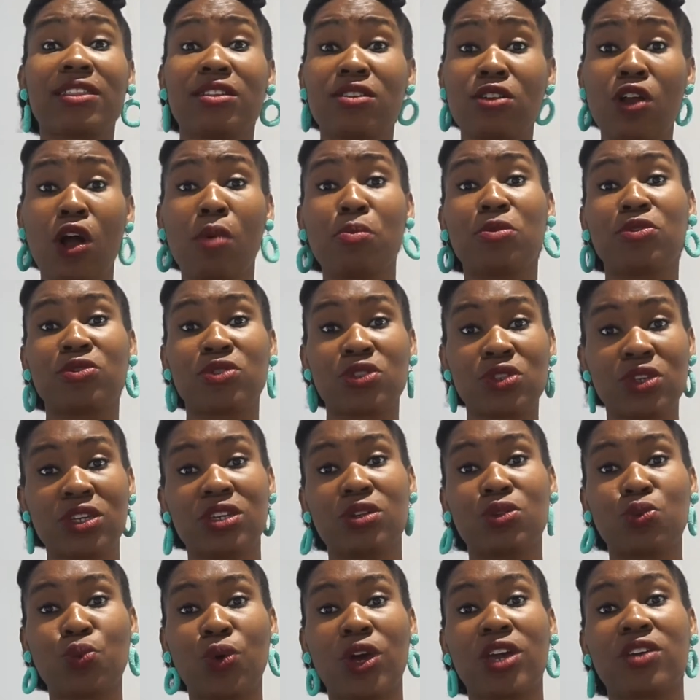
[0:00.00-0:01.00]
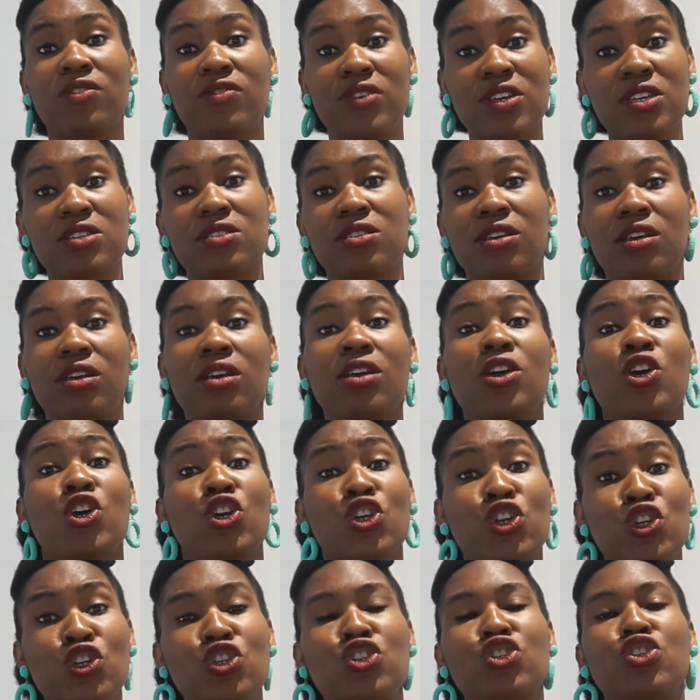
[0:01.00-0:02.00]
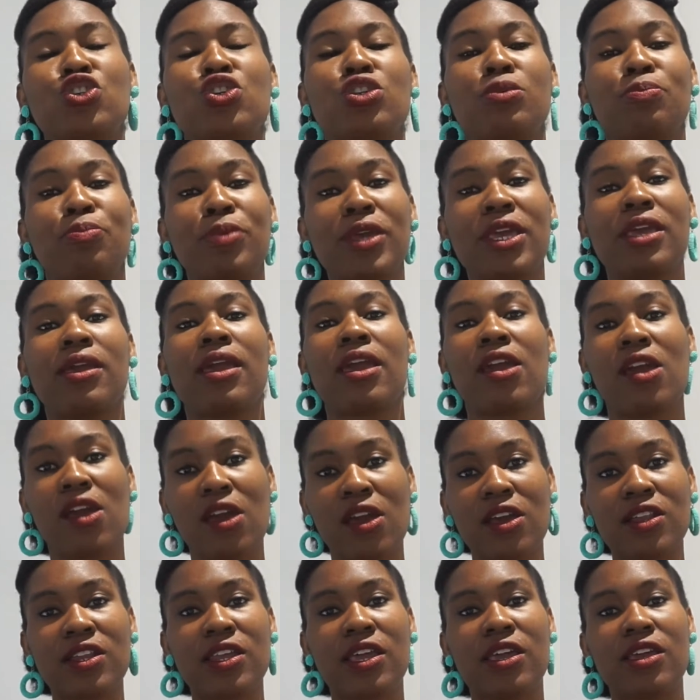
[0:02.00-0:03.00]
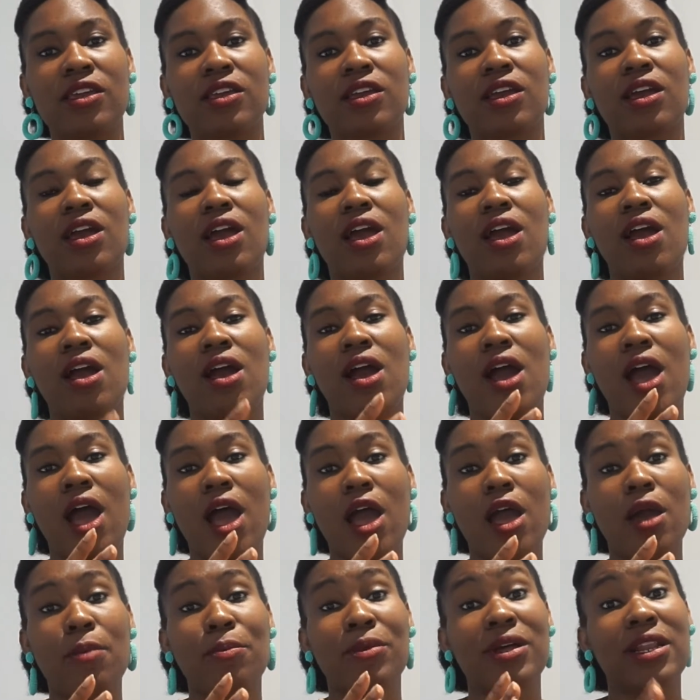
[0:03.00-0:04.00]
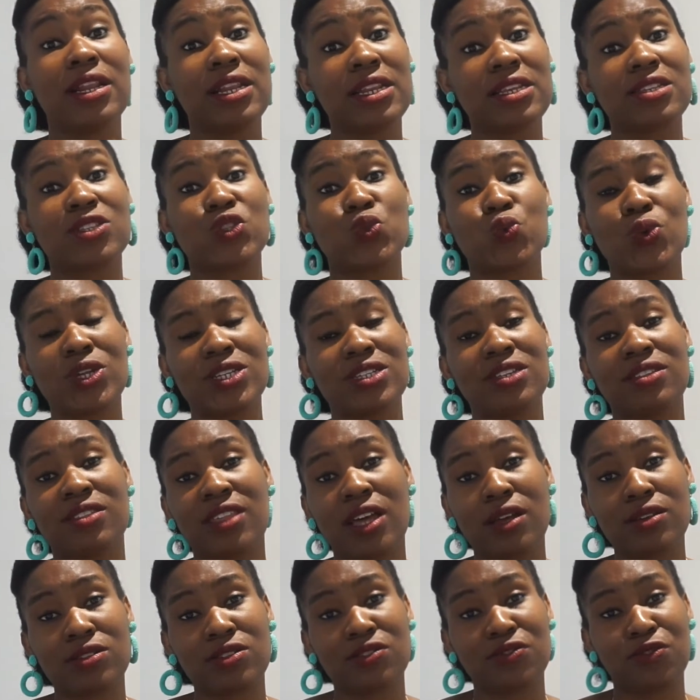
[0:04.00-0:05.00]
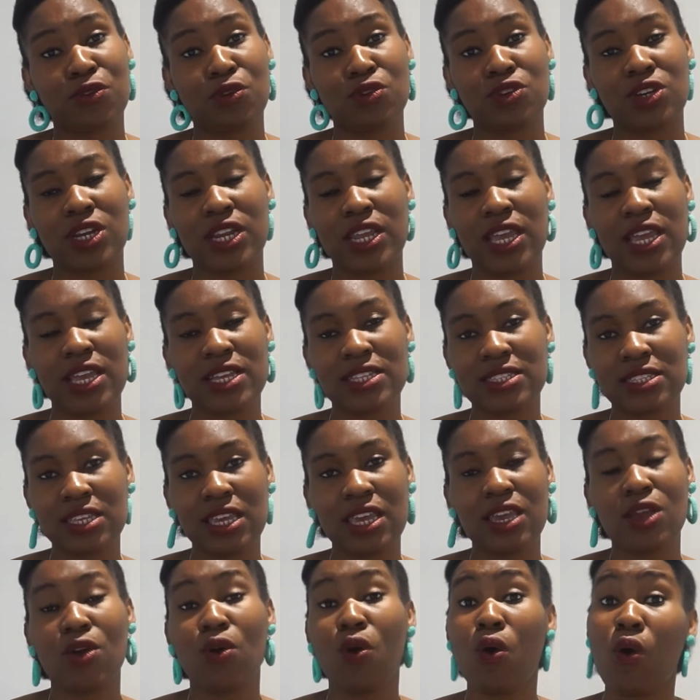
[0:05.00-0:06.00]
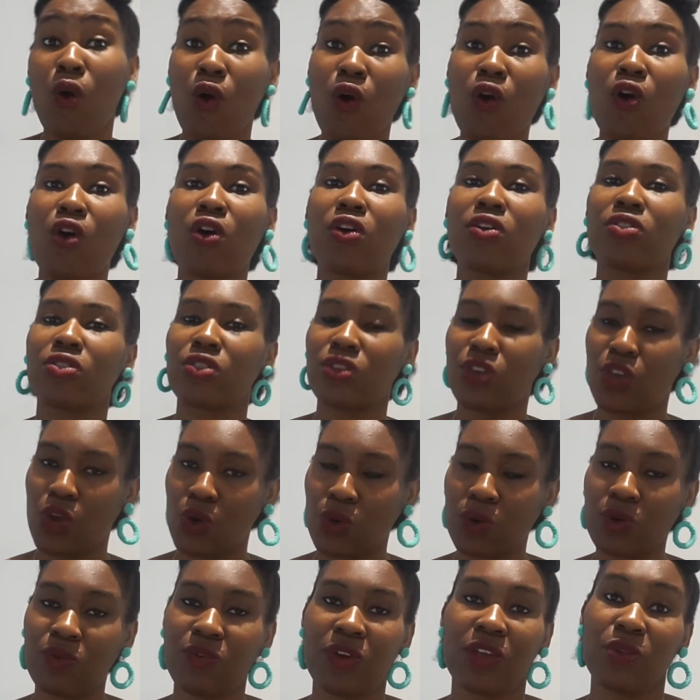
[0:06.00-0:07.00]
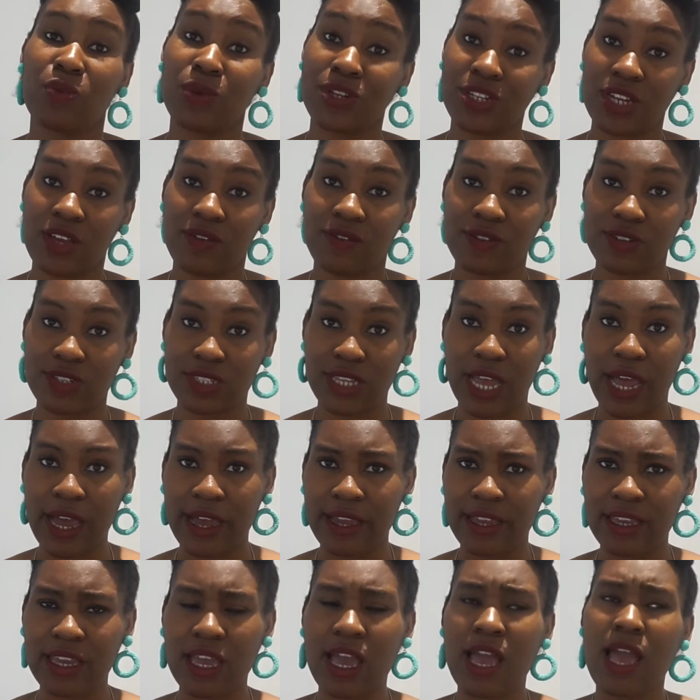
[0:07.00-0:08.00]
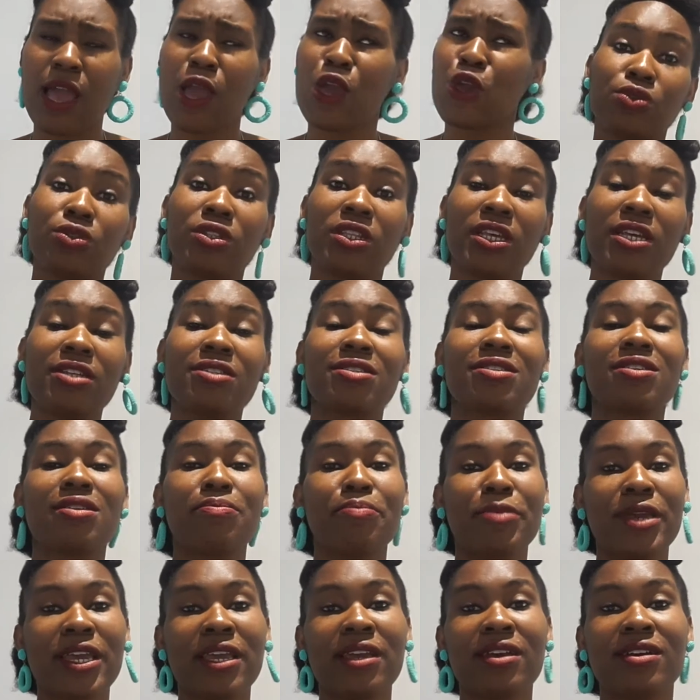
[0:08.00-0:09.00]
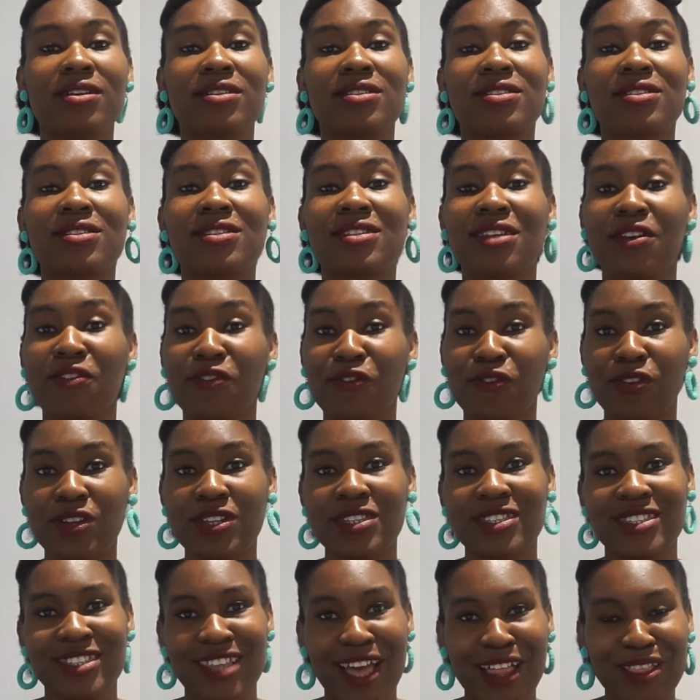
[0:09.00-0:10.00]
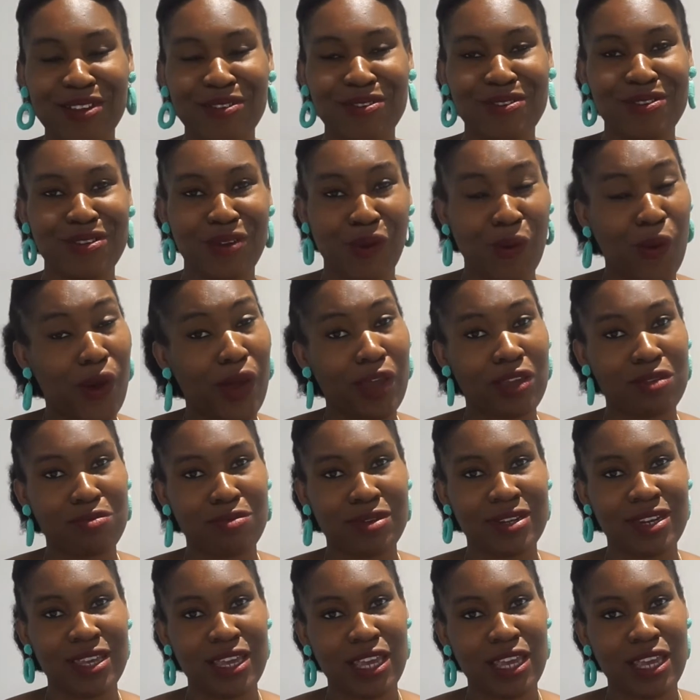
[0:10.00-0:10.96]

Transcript: normal skilled work visa, you should be earning at least £20,480 or the going rate, whichever is higher. You need to meet a different salary requirement